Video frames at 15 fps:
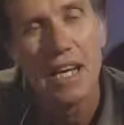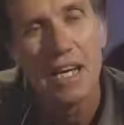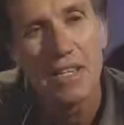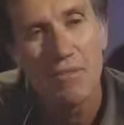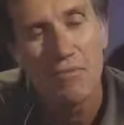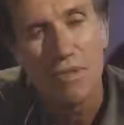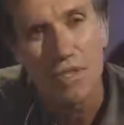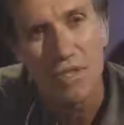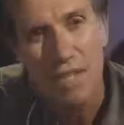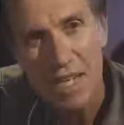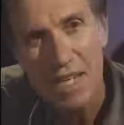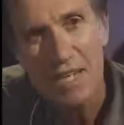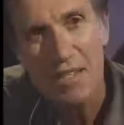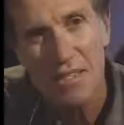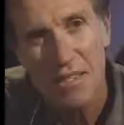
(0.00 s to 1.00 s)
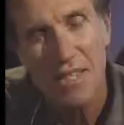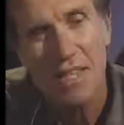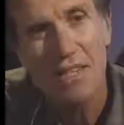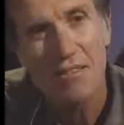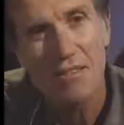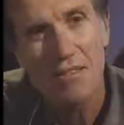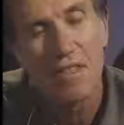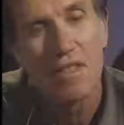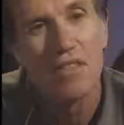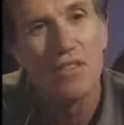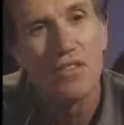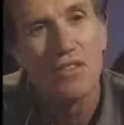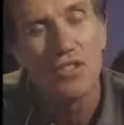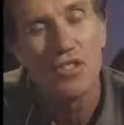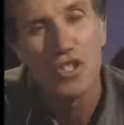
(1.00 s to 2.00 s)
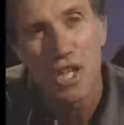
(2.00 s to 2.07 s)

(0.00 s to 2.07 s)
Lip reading: and they were tracking down the